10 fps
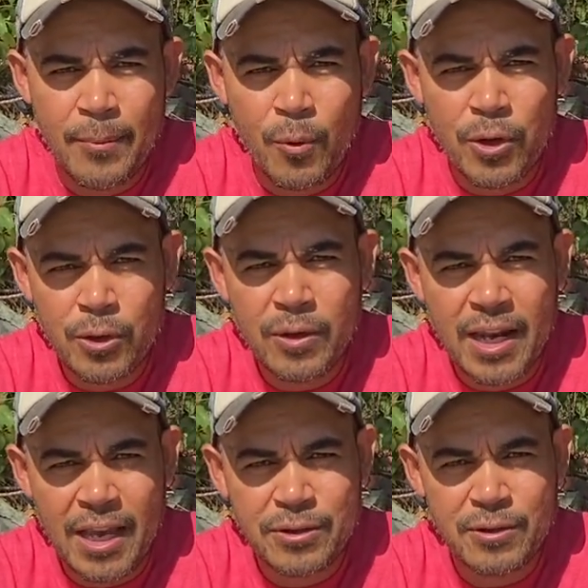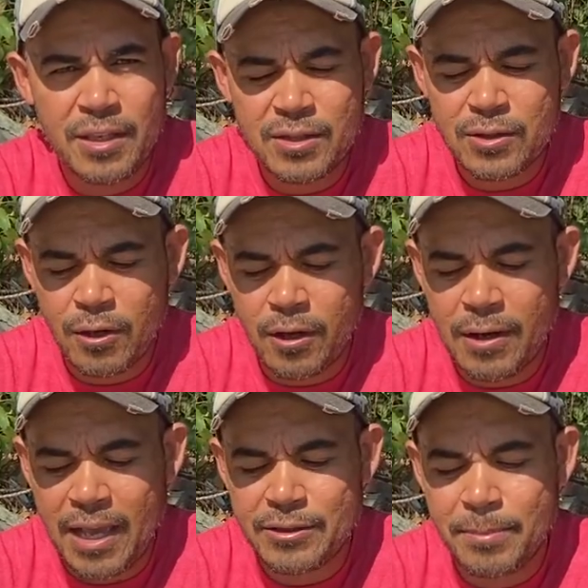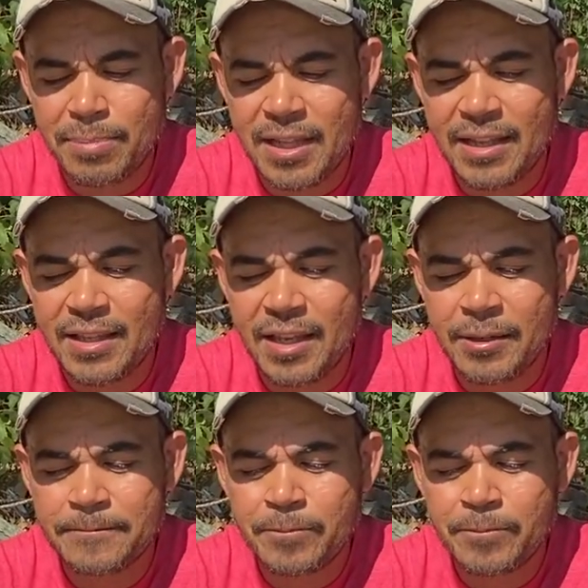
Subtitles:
where you could actually start planting